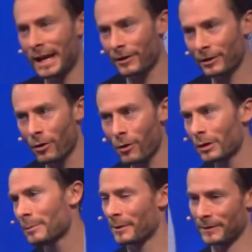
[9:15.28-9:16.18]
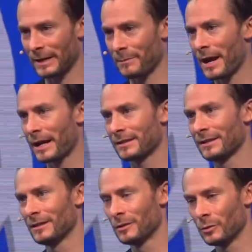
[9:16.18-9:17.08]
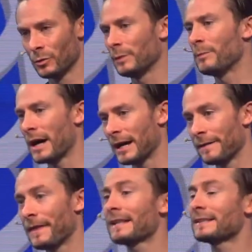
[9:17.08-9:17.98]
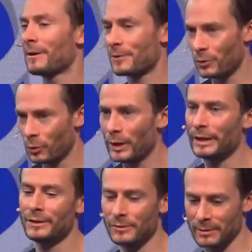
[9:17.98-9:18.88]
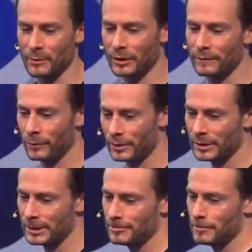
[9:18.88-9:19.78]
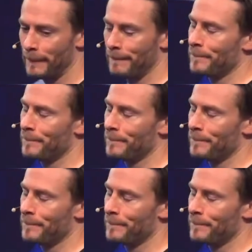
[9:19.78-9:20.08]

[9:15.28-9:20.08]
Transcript: care at all about the impact would buy. That's how you win using market forces.